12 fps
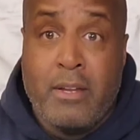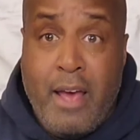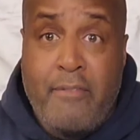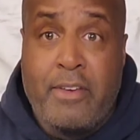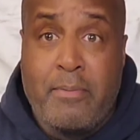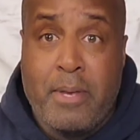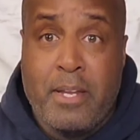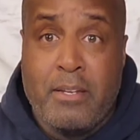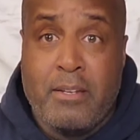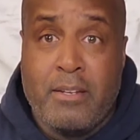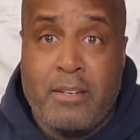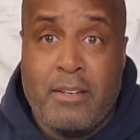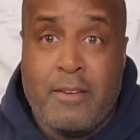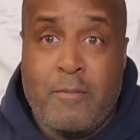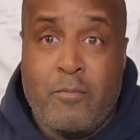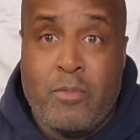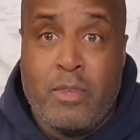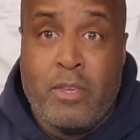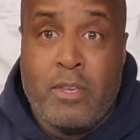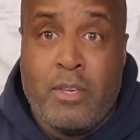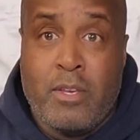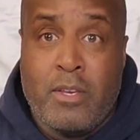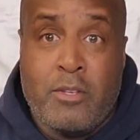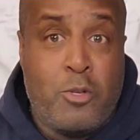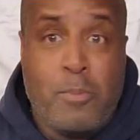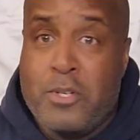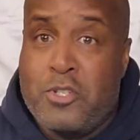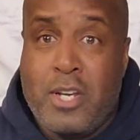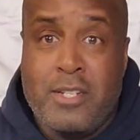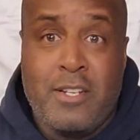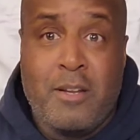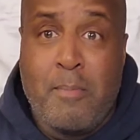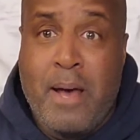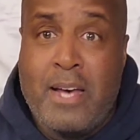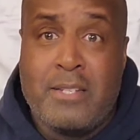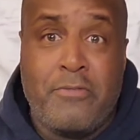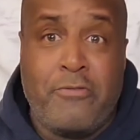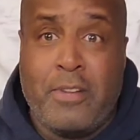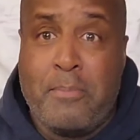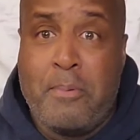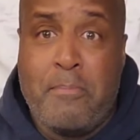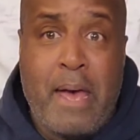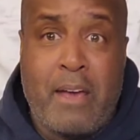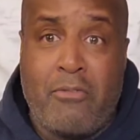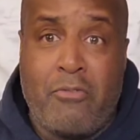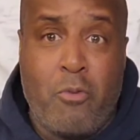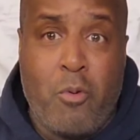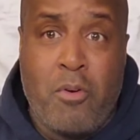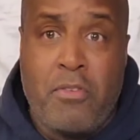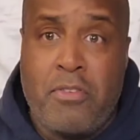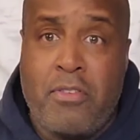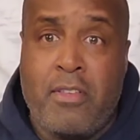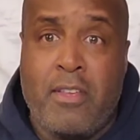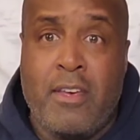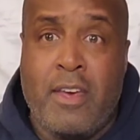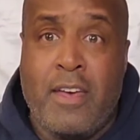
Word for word: They haven't committed too much changing their minds and flipping back and forth.